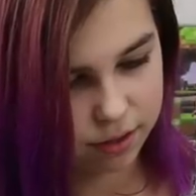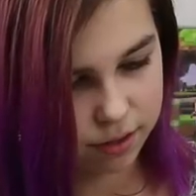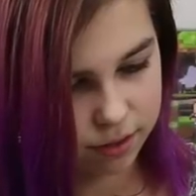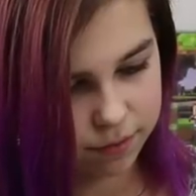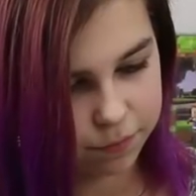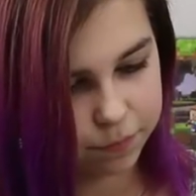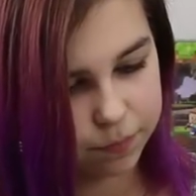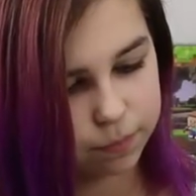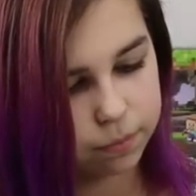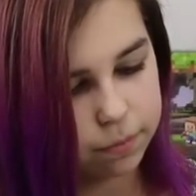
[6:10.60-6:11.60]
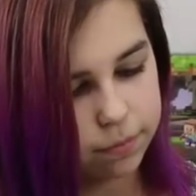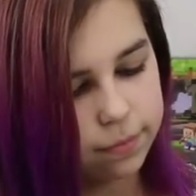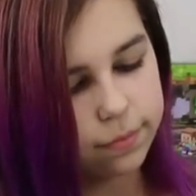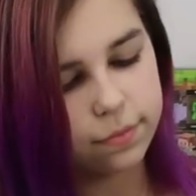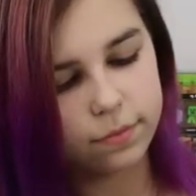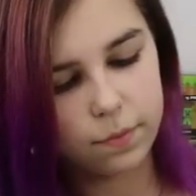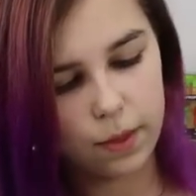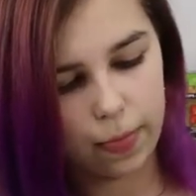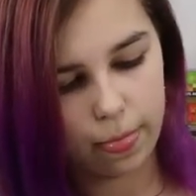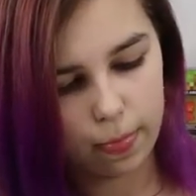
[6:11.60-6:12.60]

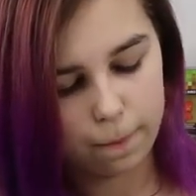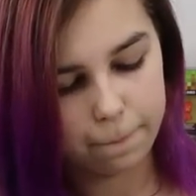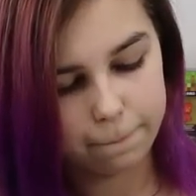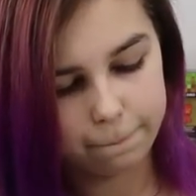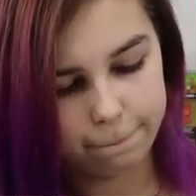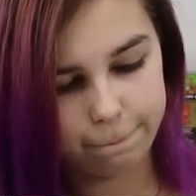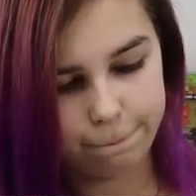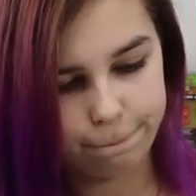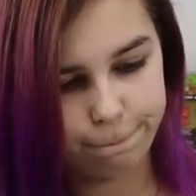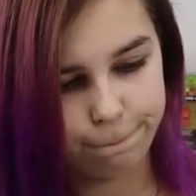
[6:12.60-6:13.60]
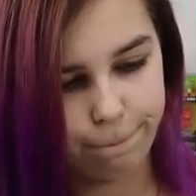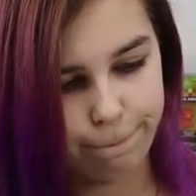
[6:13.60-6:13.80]
(no one is talking)